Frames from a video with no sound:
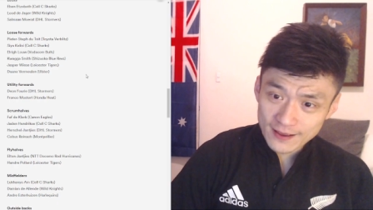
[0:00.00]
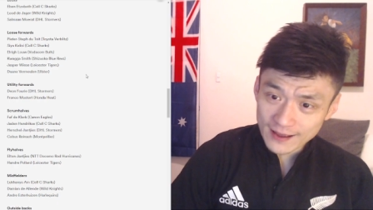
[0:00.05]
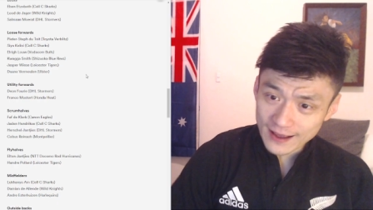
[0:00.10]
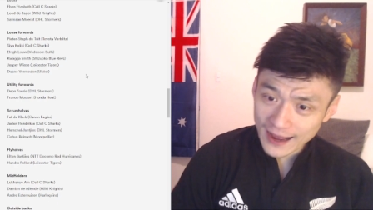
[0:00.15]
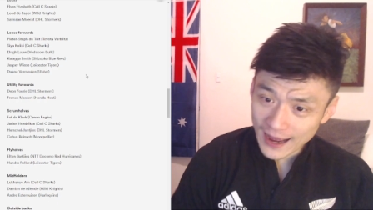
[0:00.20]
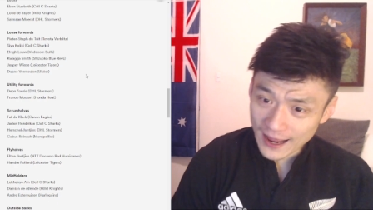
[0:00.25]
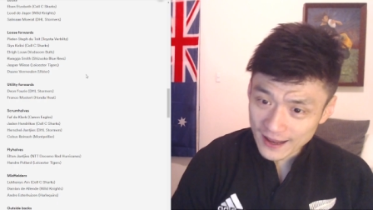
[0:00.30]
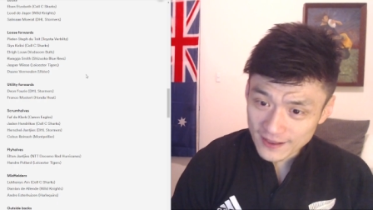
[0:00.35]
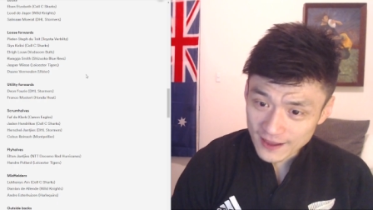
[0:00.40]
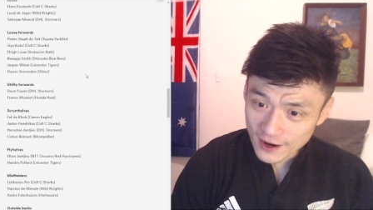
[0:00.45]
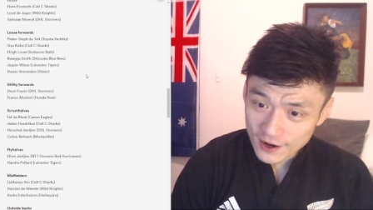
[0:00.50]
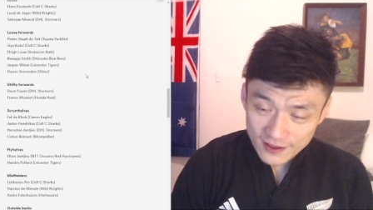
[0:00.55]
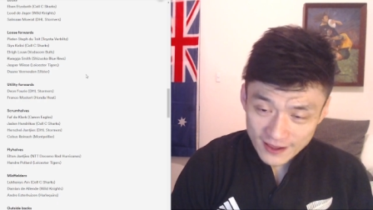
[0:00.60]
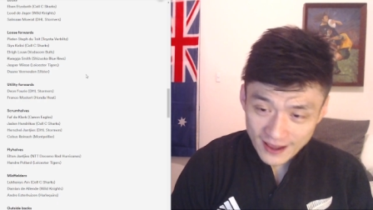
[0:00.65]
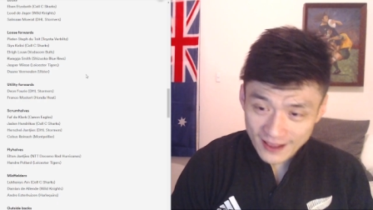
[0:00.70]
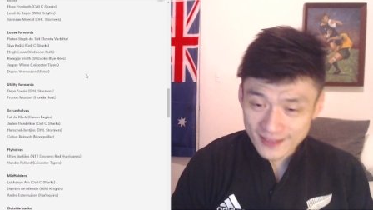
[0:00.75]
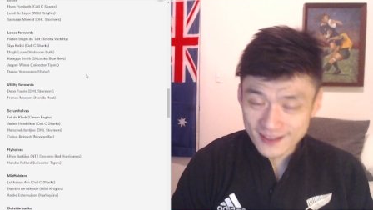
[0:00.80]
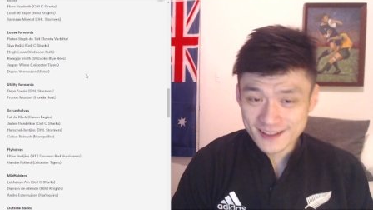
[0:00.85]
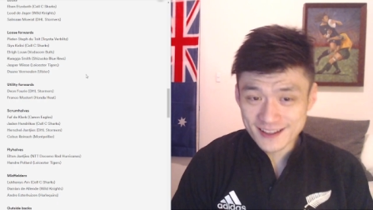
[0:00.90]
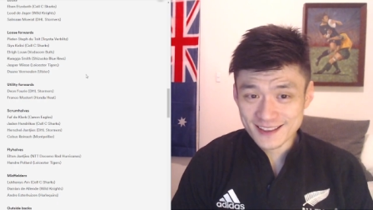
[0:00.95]
And then
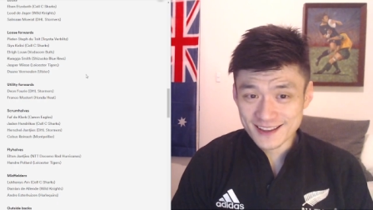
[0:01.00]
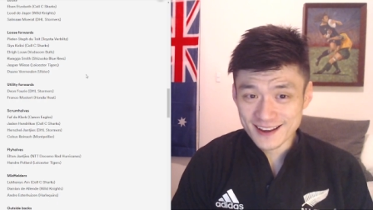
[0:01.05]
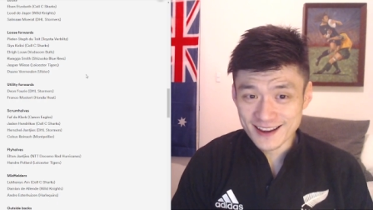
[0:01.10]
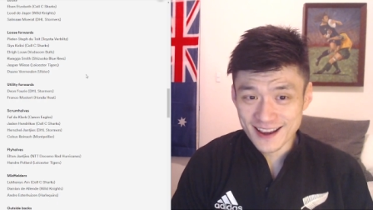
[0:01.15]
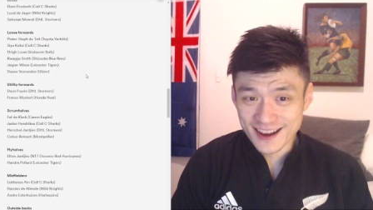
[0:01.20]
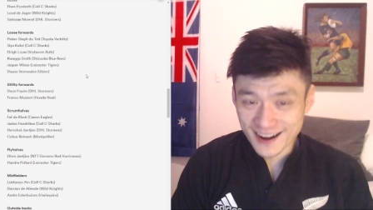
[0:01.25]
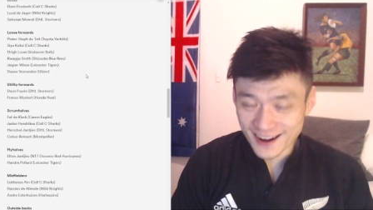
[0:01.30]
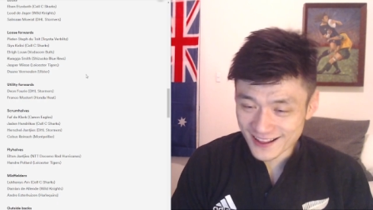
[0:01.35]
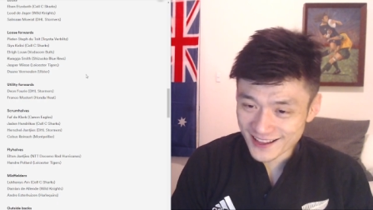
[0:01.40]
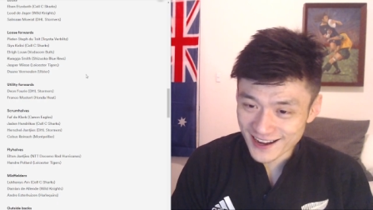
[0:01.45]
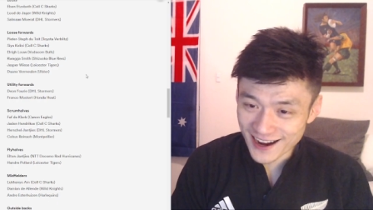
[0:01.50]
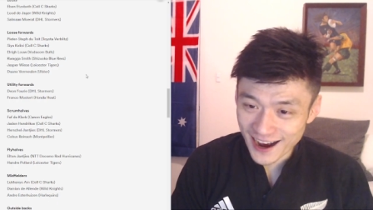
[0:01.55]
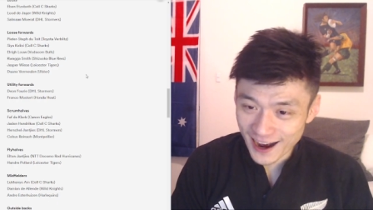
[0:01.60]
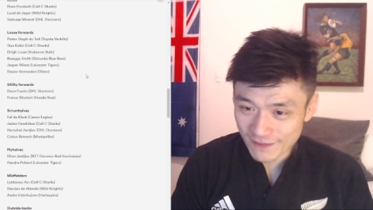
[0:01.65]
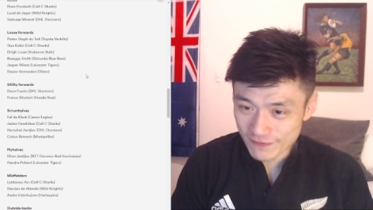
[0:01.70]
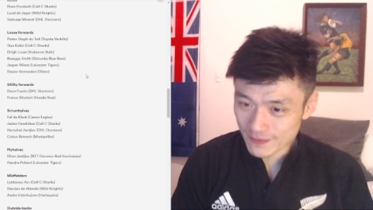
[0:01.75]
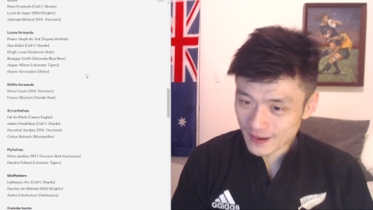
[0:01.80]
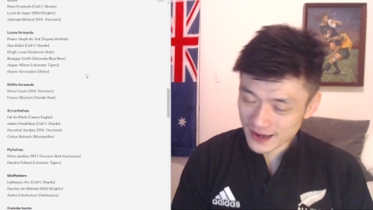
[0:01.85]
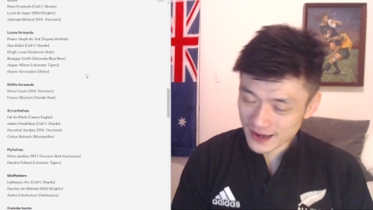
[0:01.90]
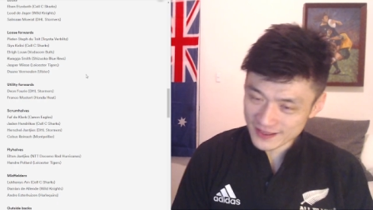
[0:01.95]
in
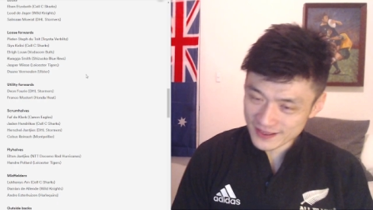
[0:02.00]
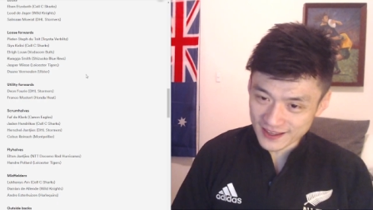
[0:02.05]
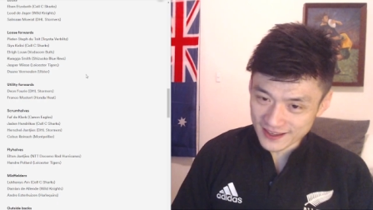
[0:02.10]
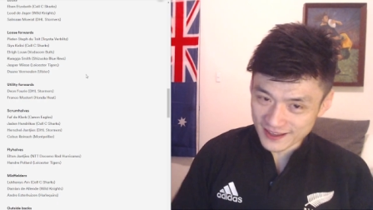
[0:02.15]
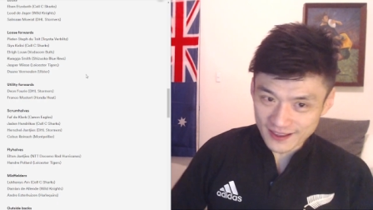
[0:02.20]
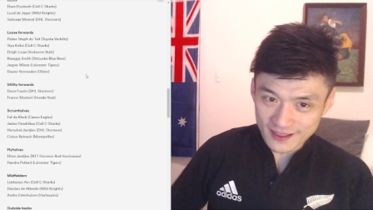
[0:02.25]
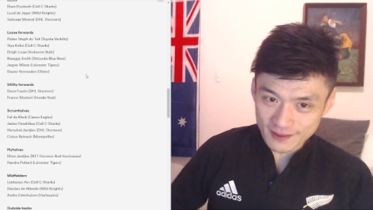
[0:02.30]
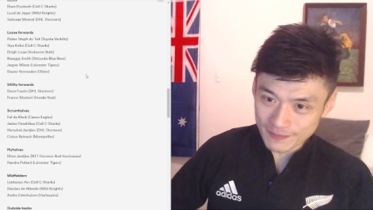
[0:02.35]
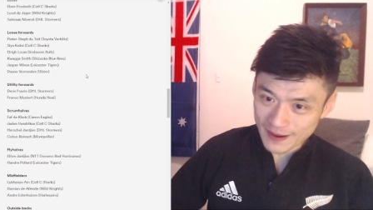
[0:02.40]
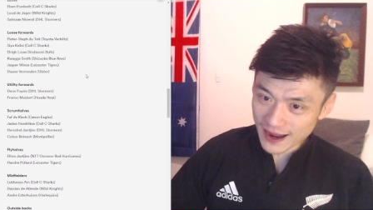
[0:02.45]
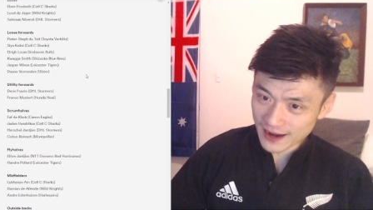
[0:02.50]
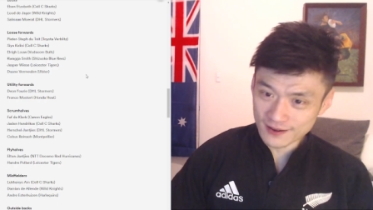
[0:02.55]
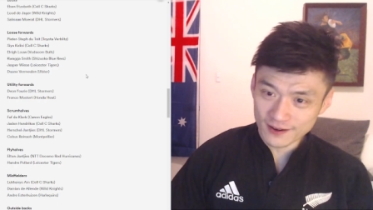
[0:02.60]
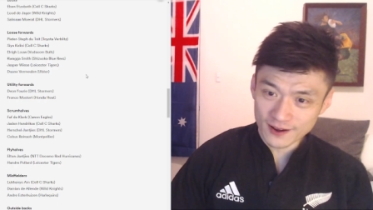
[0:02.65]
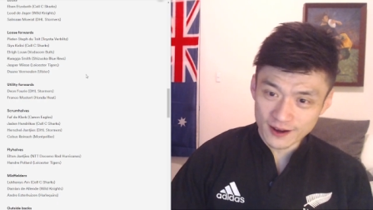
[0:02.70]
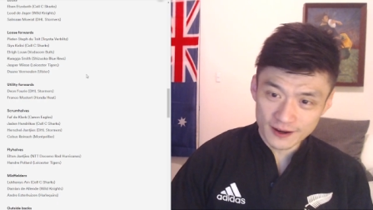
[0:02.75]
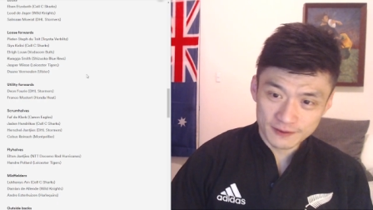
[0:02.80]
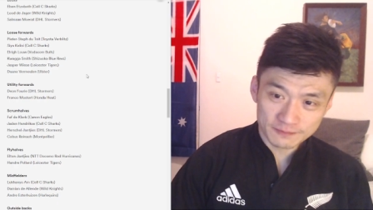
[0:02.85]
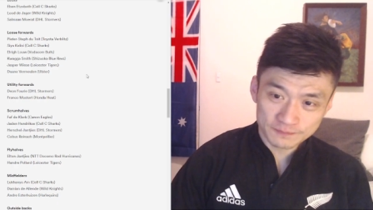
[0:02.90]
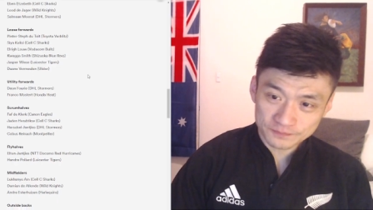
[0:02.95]
the back
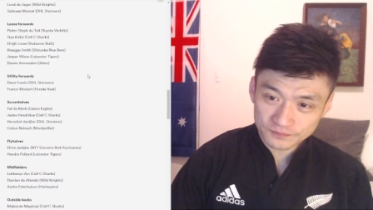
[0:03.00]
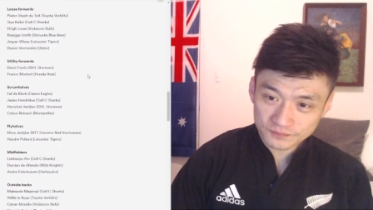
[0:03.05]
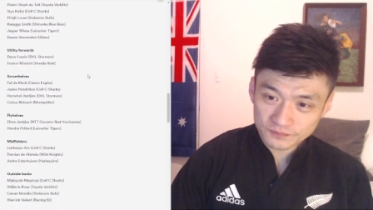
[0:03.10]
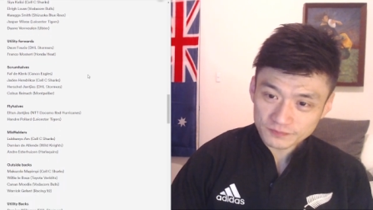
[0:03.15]
line,